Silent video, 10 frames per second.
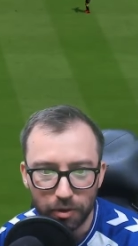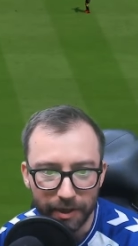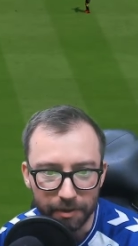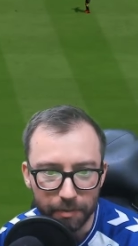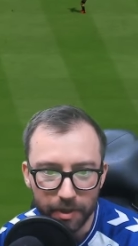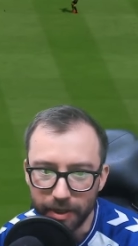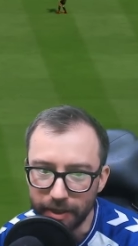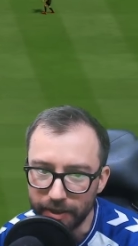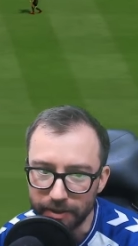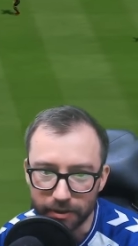like me
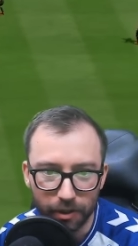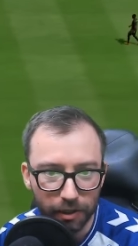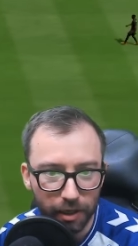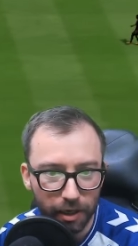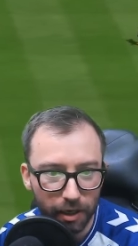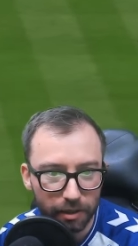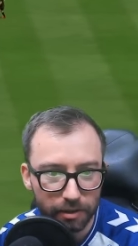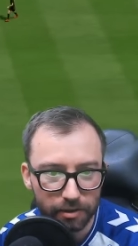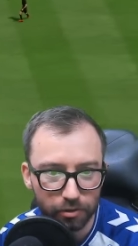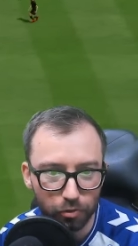is gonna
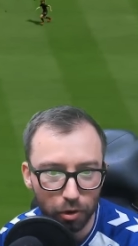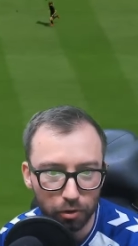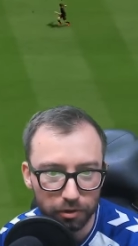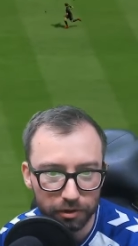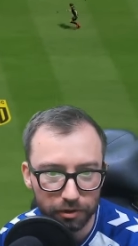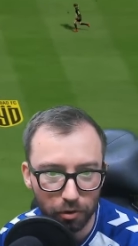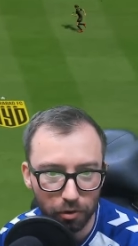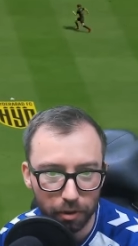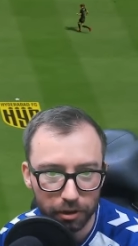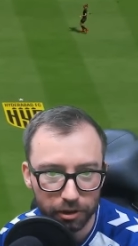struggle so
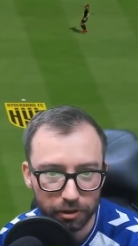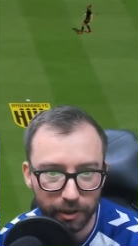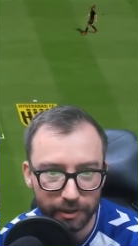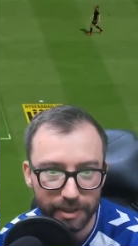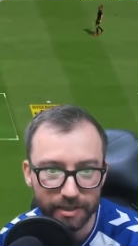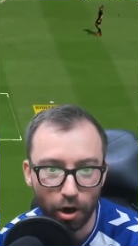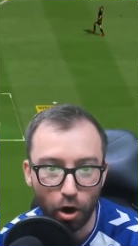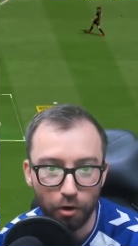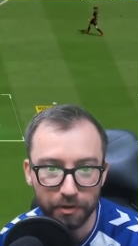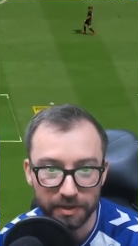much. At least the
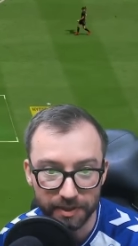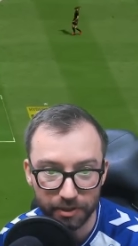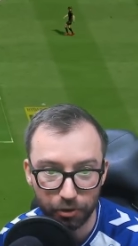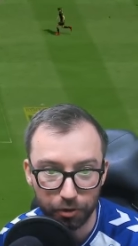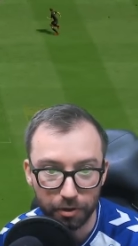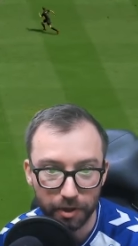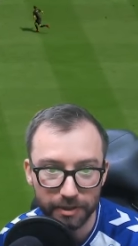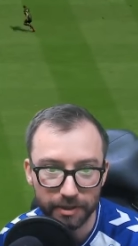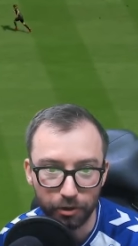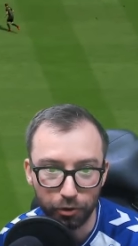offense is good.
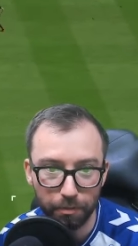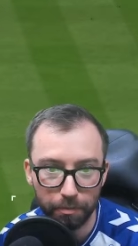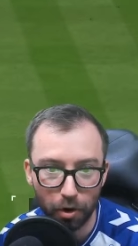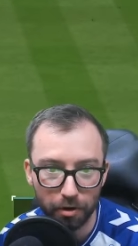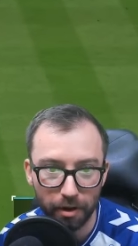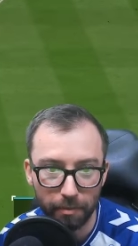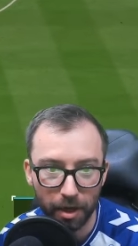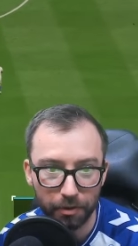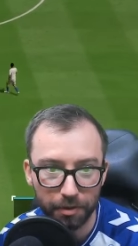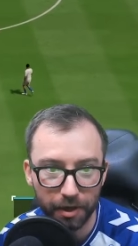That's the good part
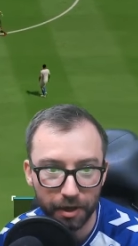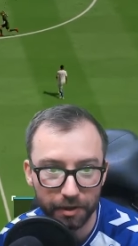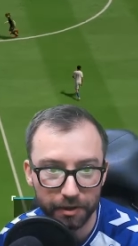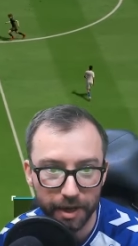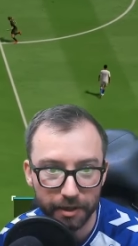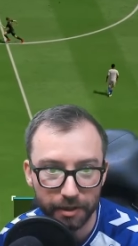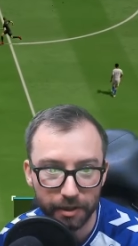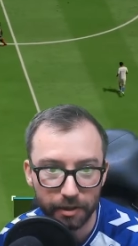about the tactic.